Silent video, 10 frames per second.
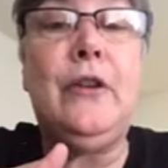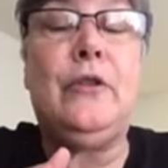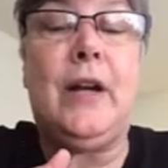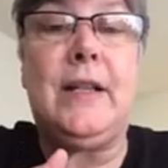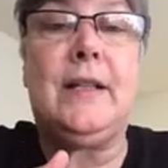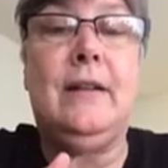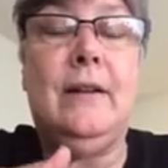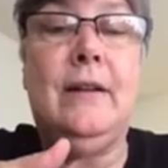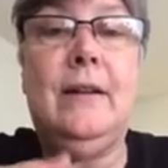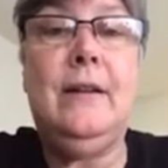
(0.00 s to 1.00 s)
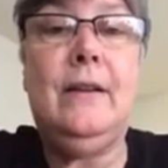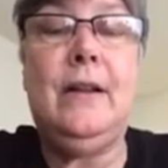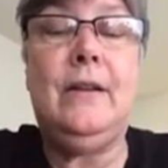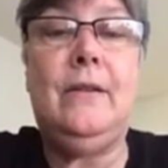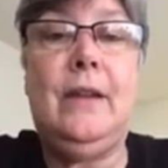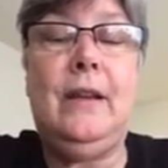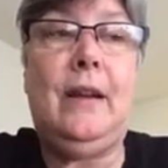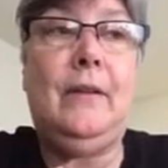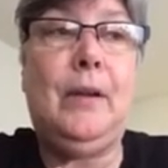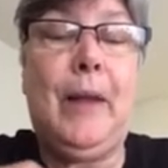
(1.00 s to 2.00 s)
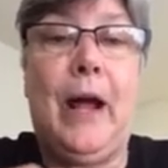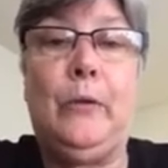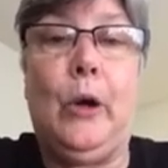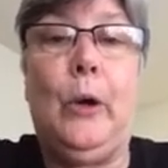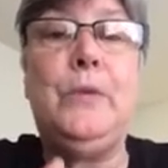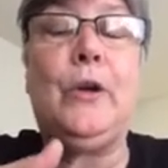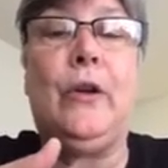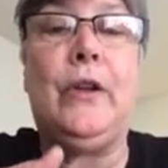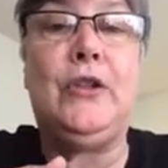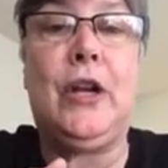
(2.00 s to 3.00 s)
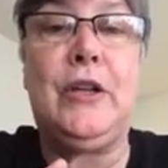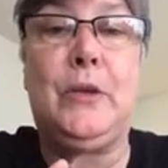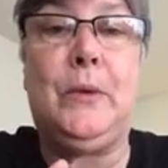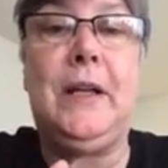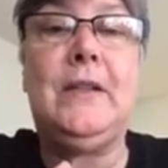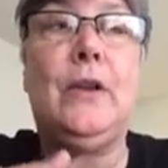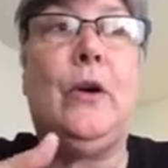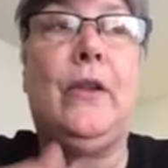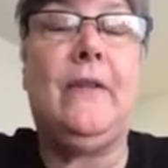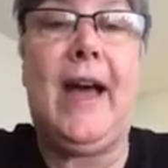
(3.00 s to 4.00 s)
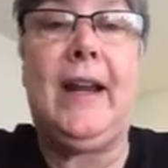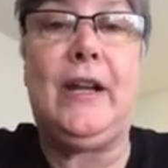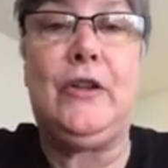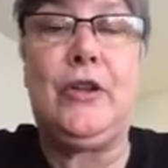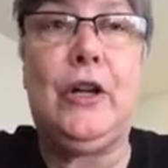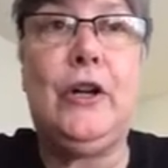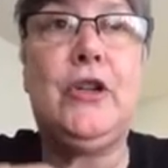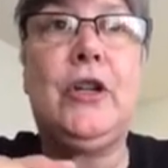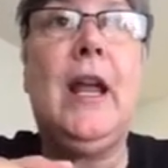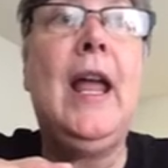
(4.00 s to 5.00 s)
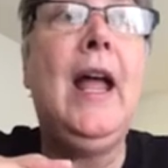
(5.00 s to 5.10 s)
trust the Black Robes or the Jesuits or the Vatican Church.